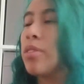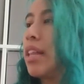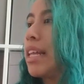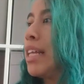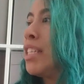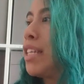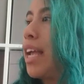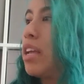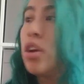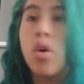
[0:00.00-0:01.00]
So like let's
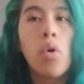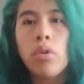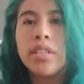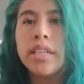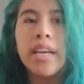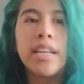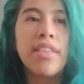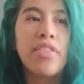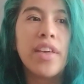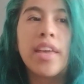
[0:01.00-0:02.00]
say holding
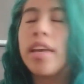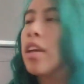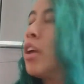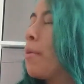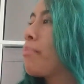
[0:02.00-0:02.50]
anything,